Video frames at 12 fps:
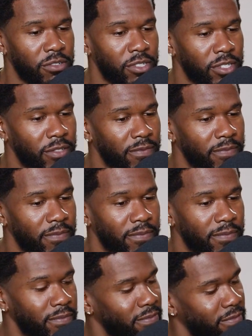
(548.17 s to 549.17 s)

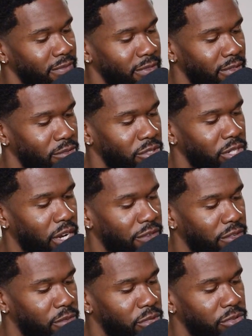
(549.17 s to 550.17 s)
What you got
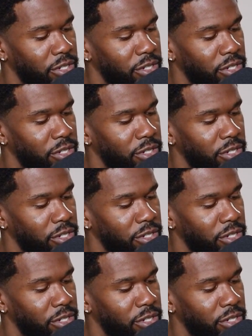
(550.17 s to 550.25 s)
for number